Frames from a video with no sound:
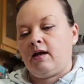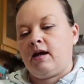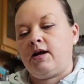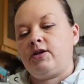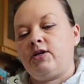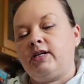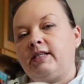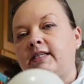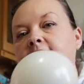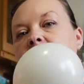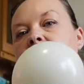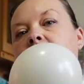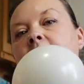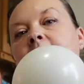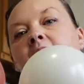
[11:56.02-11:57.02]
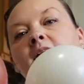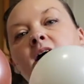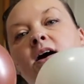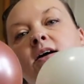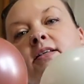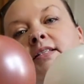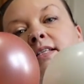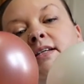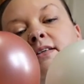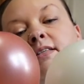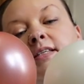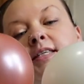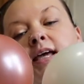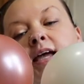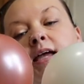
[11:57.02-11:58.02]
And you can see now they are still the
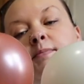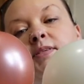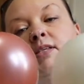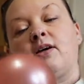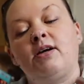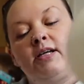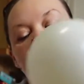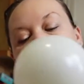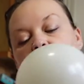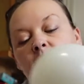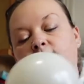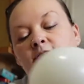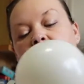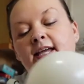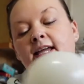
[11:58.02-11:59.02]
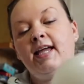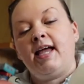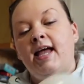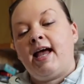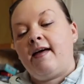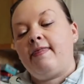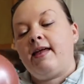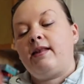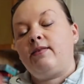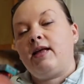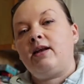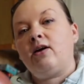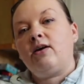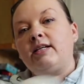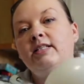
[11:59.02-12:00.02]
same size roughly. And then they're
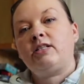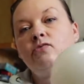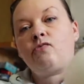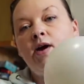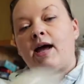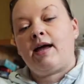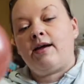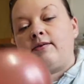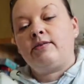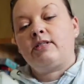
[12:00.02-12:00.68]
nice and round.